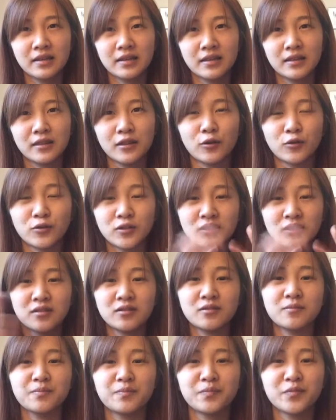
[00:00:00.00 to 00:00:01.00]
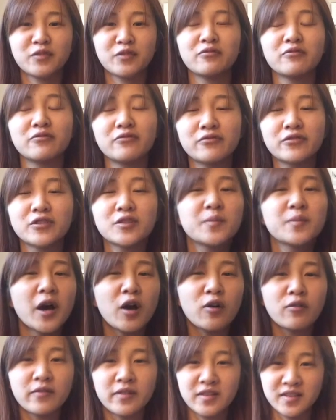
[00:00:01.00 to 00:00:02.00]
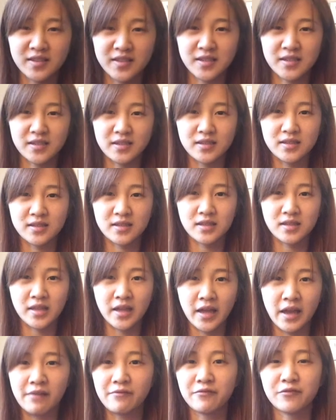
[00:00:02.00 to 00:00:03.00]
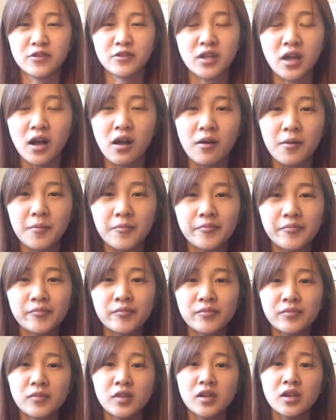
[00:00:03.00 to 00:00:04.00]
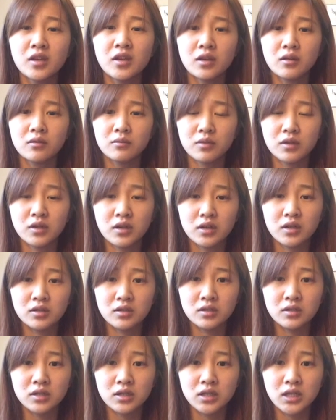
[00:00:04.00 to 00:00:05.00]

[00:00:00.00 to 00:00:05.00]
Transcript: those smell faces I saw, because